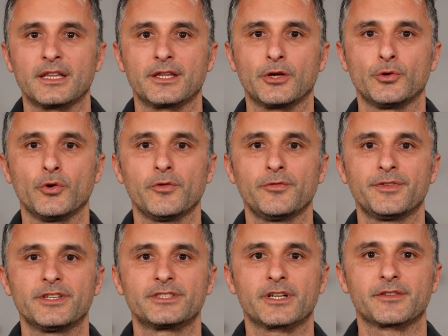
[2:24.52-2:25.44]
The new
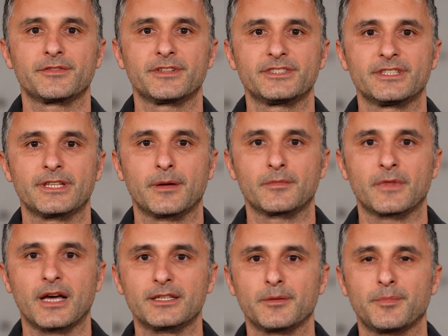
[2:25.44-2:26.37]
feature vCDM
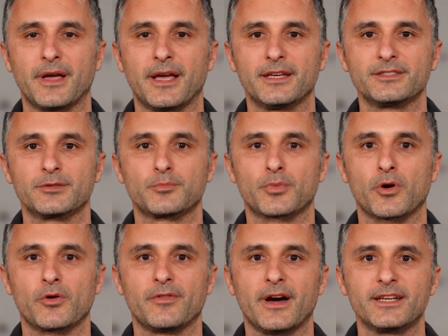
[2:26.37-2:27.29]
database
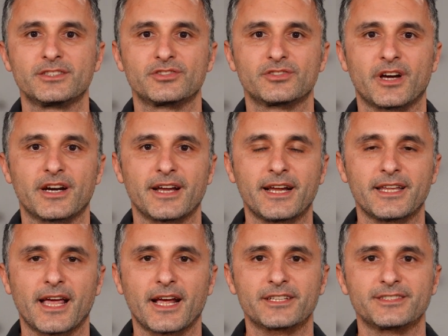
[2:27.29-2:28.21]
provides
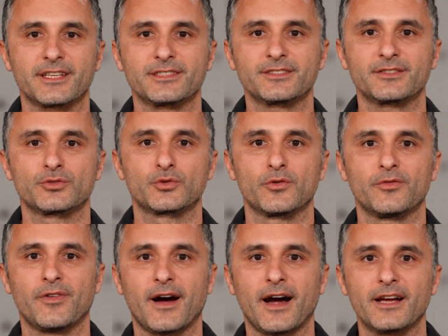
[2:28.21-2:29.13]
direct access to
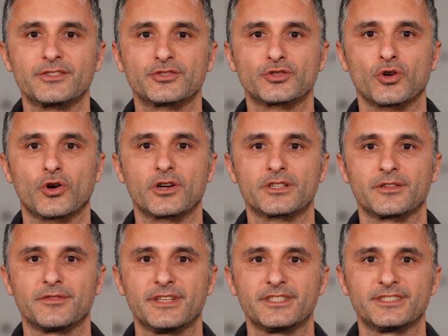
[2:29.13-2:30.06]
files stored
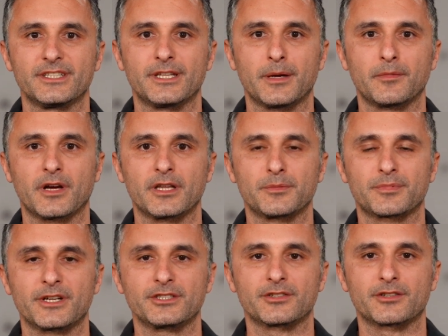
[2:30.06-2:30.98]
in vCDM
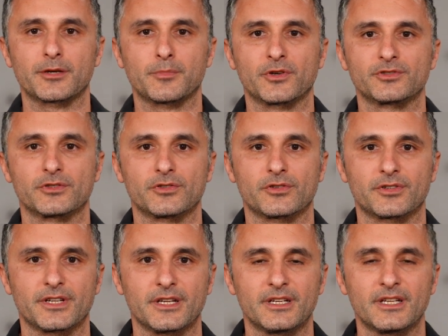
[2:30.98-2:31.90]
calibration
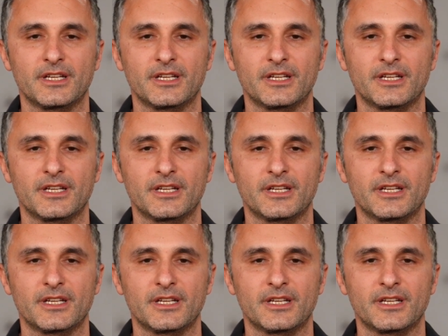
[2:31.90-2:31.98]
repository.